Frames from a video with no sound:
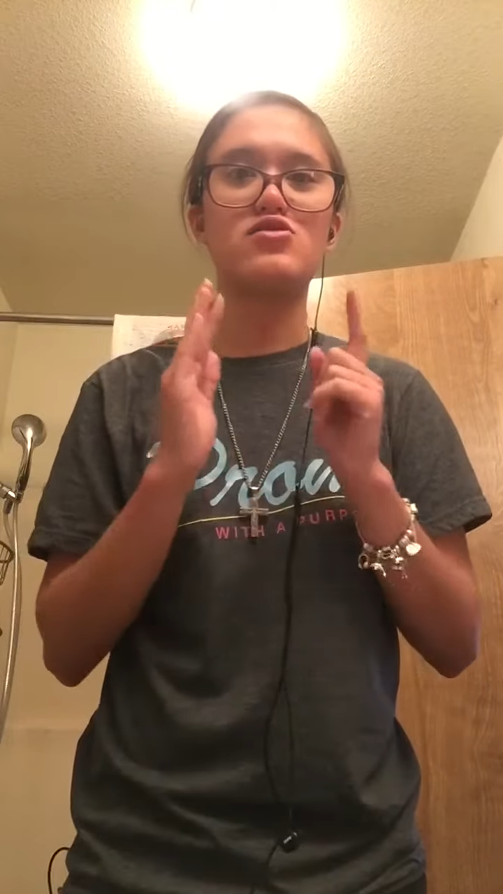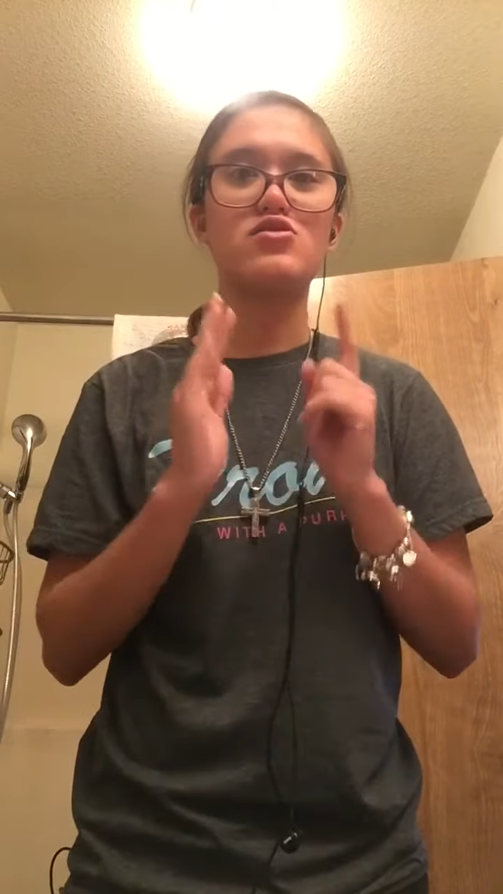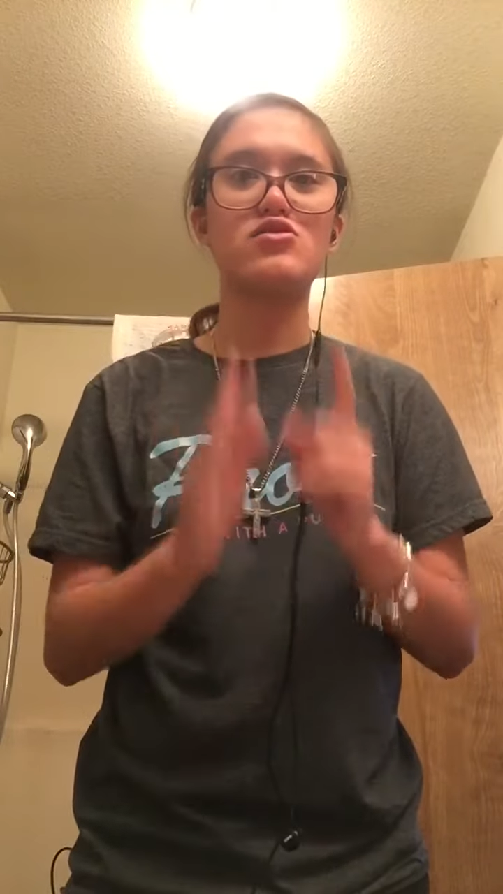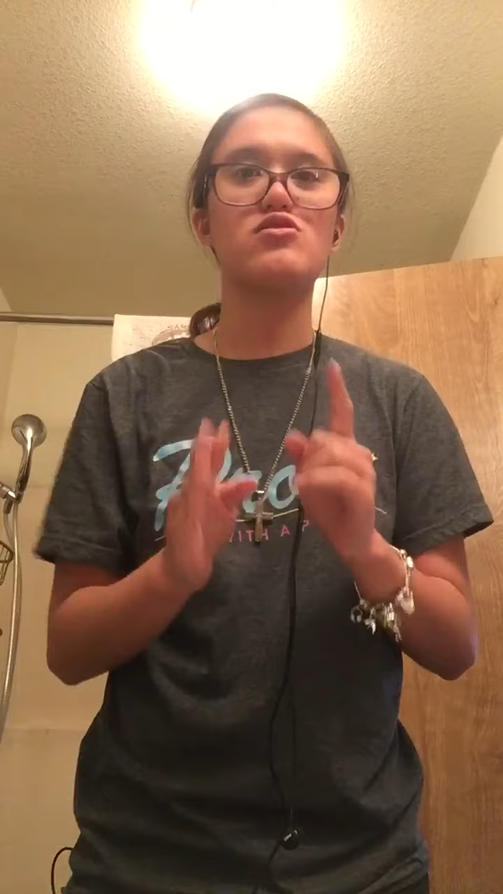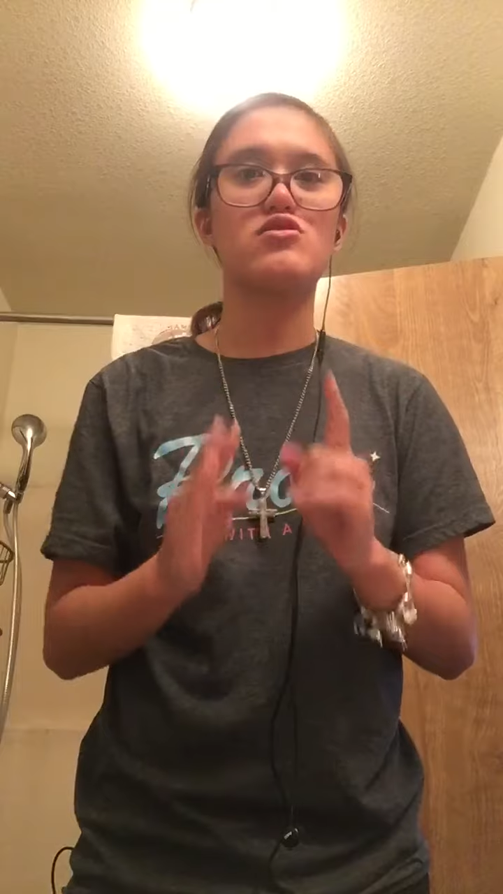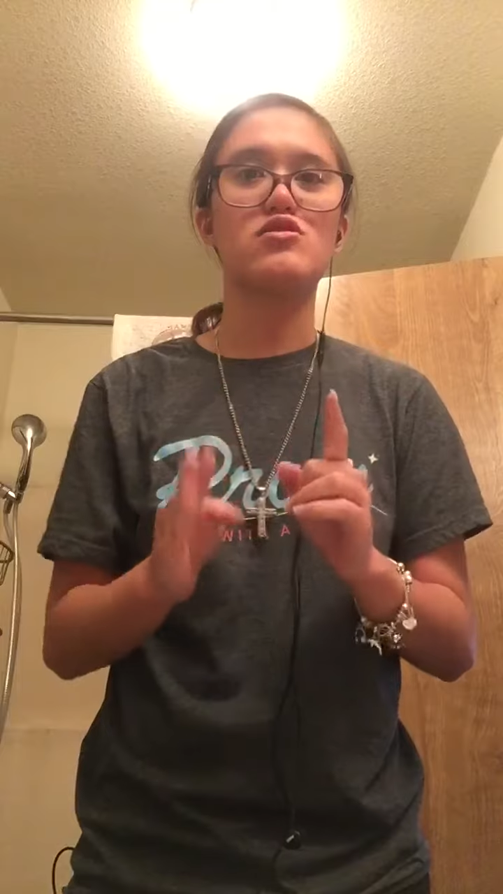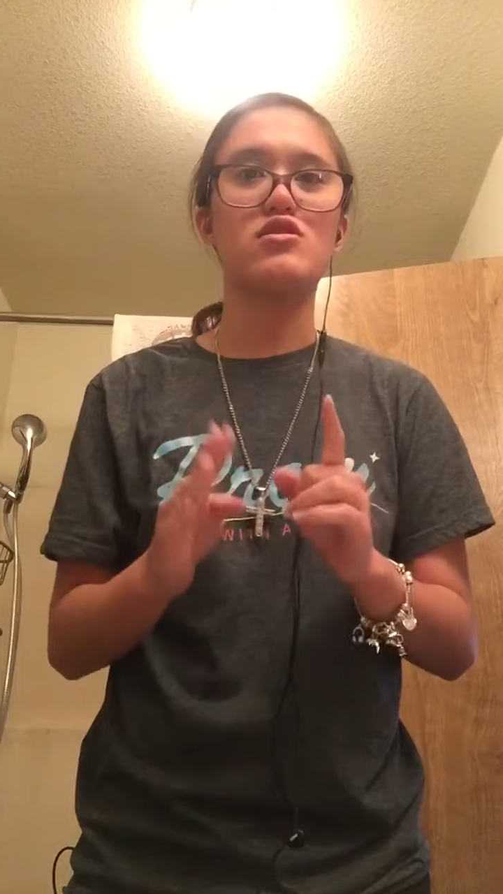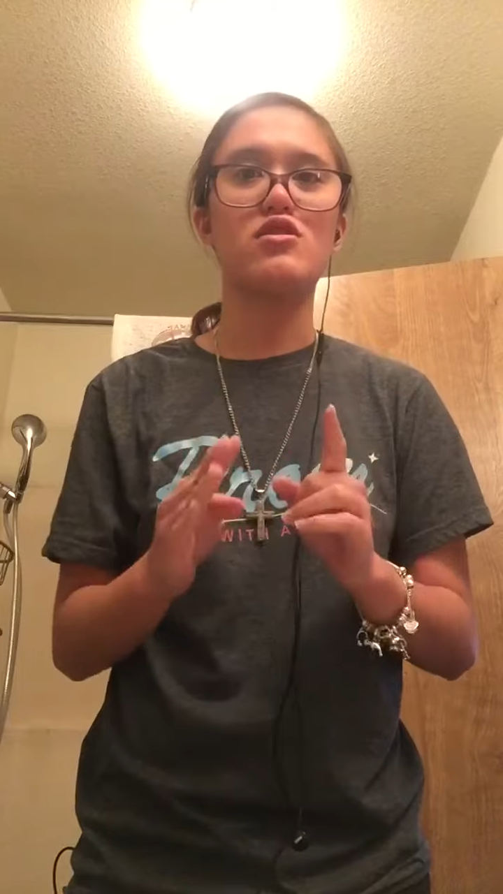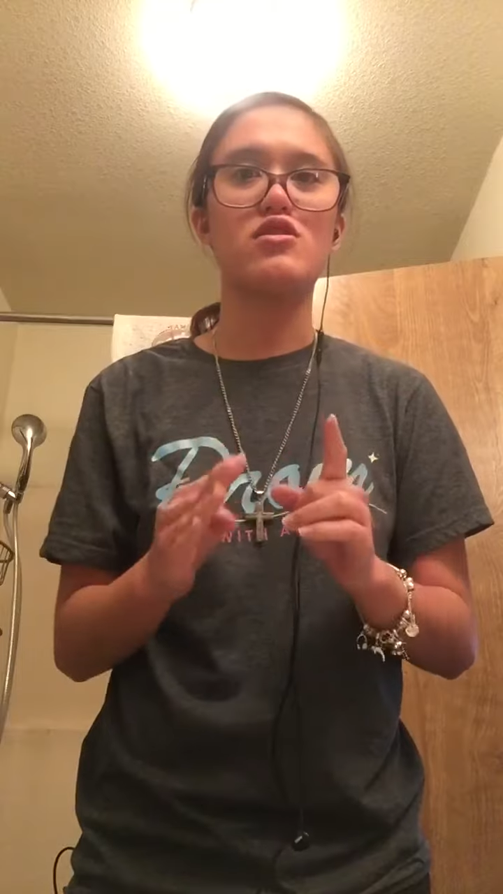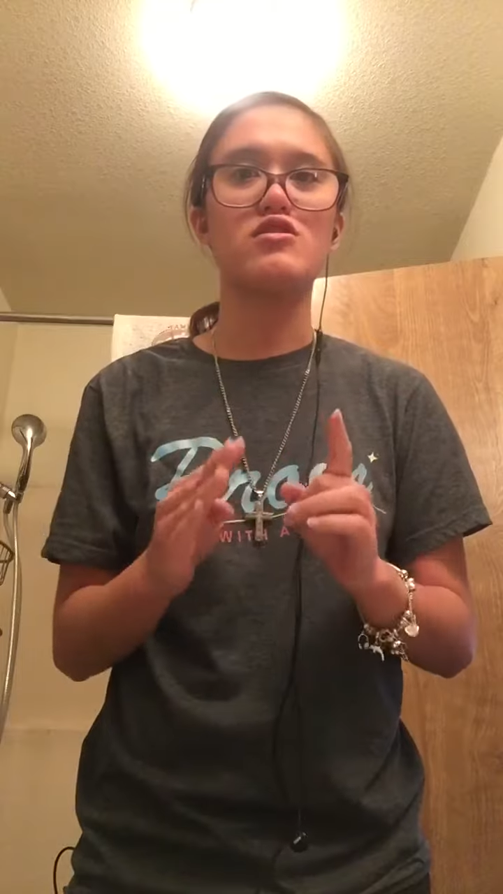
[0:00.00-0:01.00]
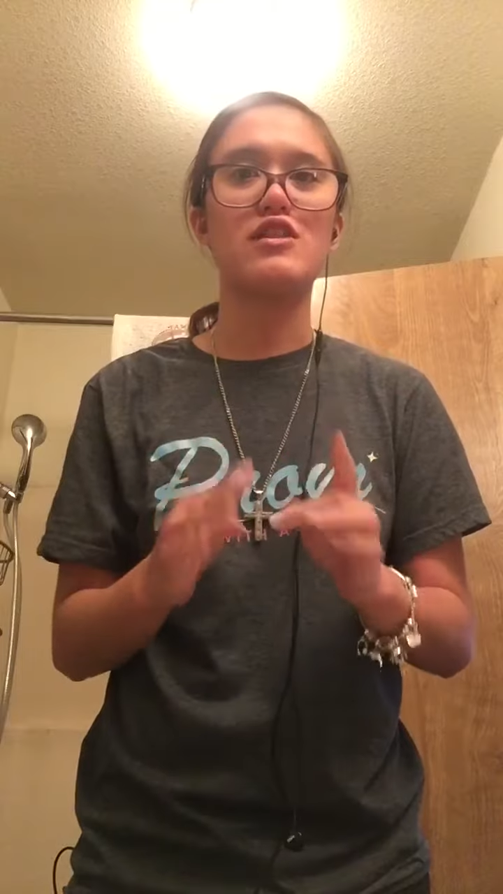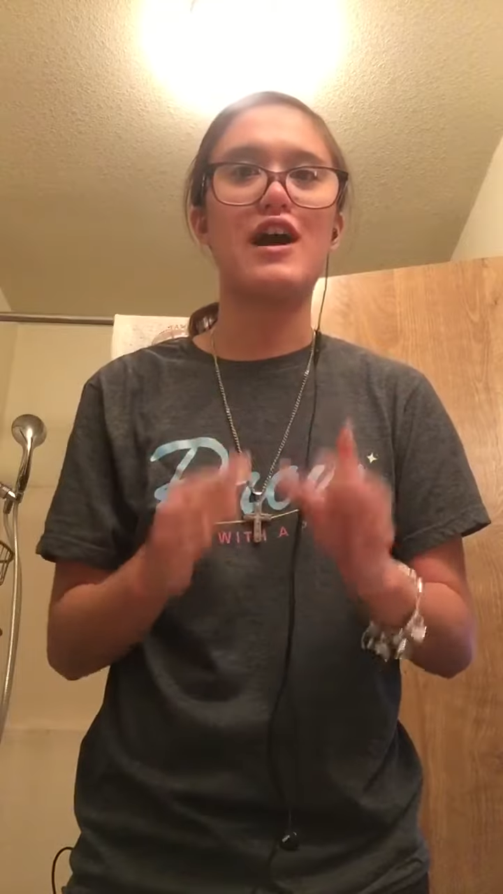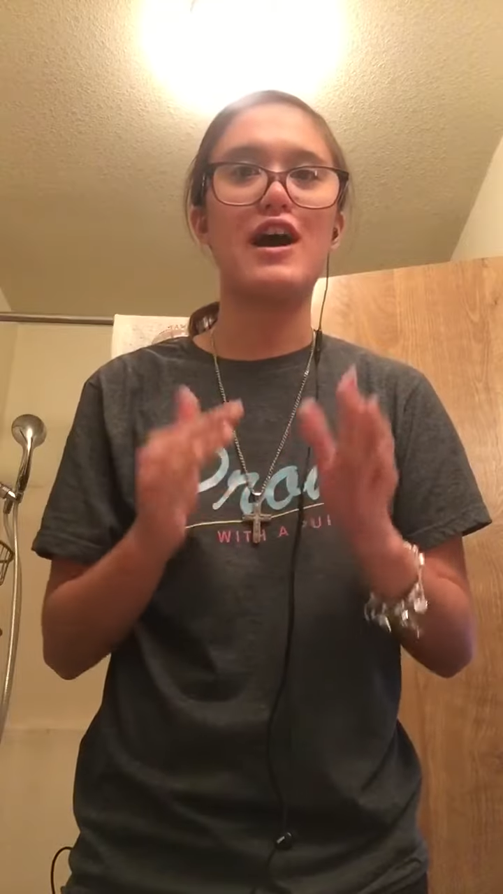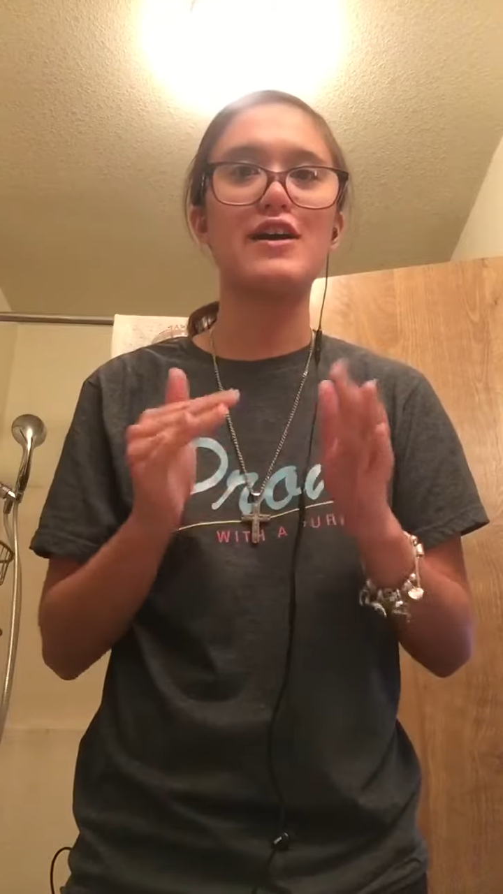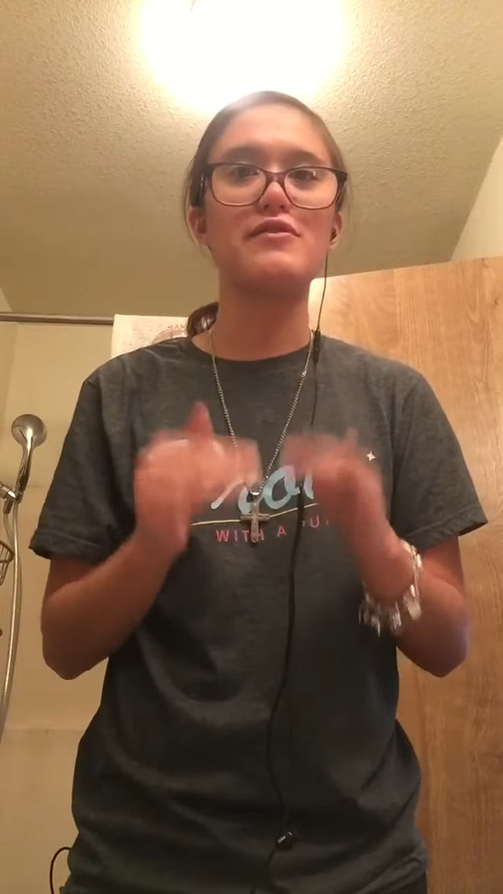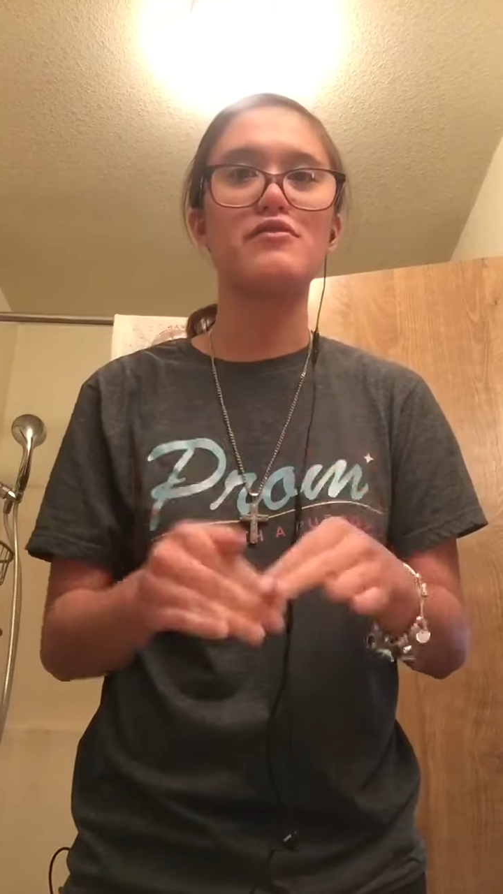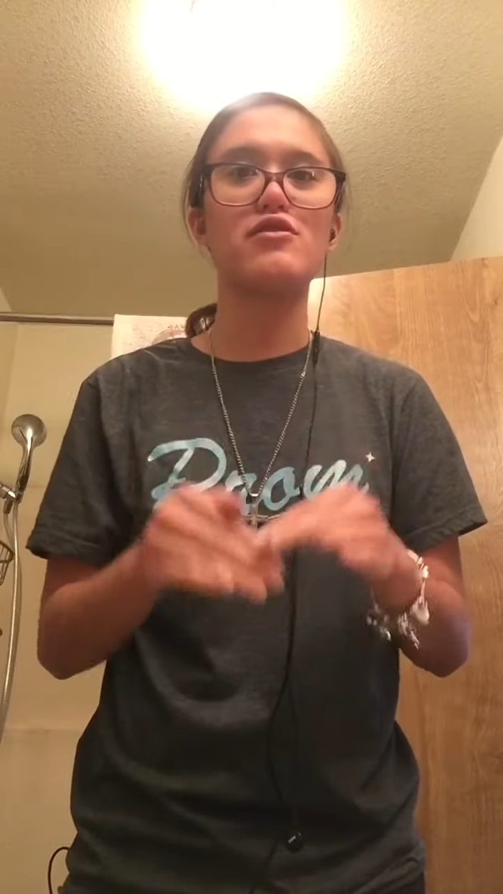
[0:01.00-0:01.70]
Sean and I